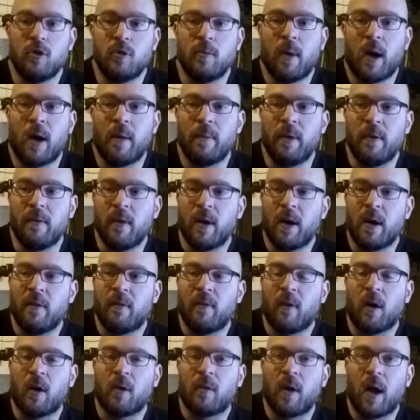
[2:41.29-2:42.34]
You might be very
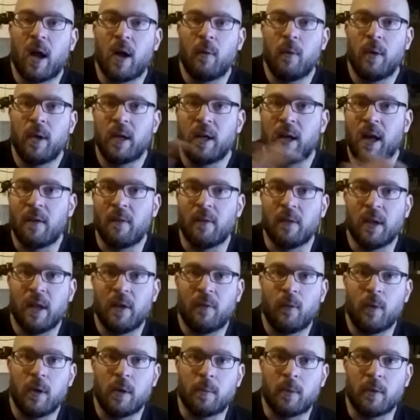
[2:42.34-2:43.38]
far right-wing and have a
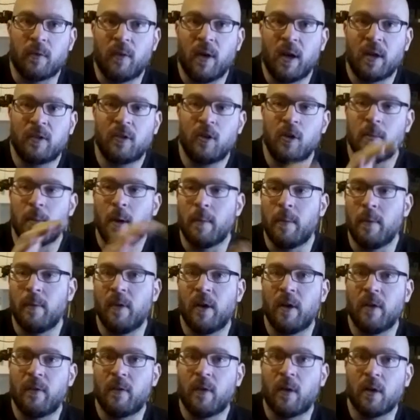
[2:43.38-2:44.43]
left-wing professor. You might be
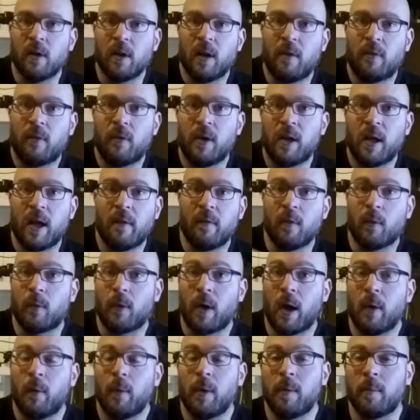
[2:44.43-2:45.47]
very far left-wing, have a
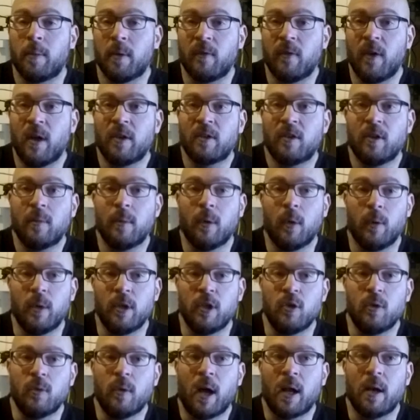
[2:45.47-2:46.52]
right-wing professor. But when
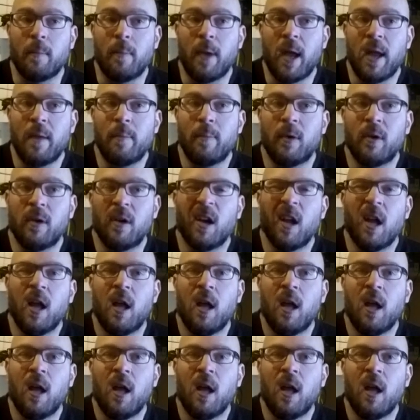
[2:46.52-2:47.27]
you write a paper,